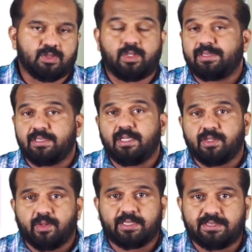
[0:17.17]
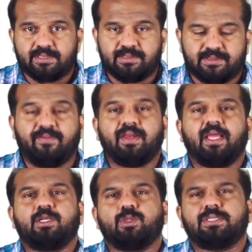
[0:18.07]
So as an introduction, I would
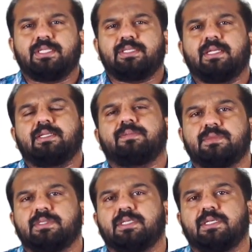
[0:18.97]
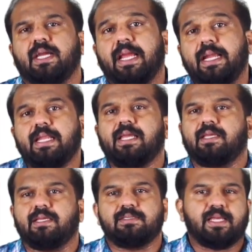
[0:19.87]
like to say that the
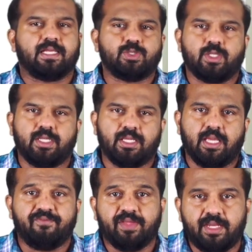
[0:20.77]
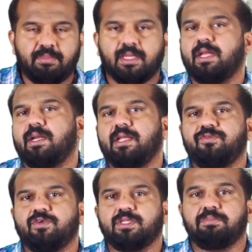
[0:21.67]
headache is actually a very big headache
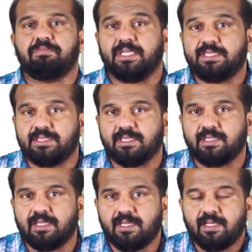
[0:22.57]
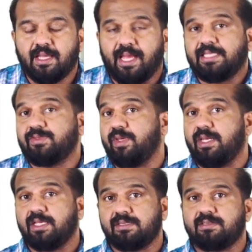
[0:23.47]
for the patient as well
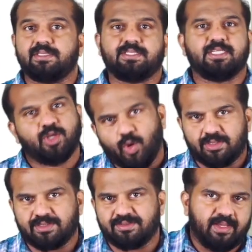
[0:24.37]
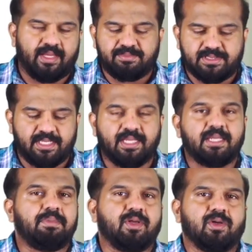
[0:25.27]
as the treating doctor. I am saying
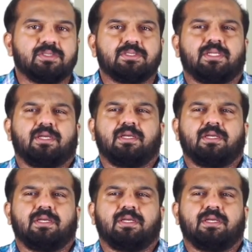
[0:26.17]
it because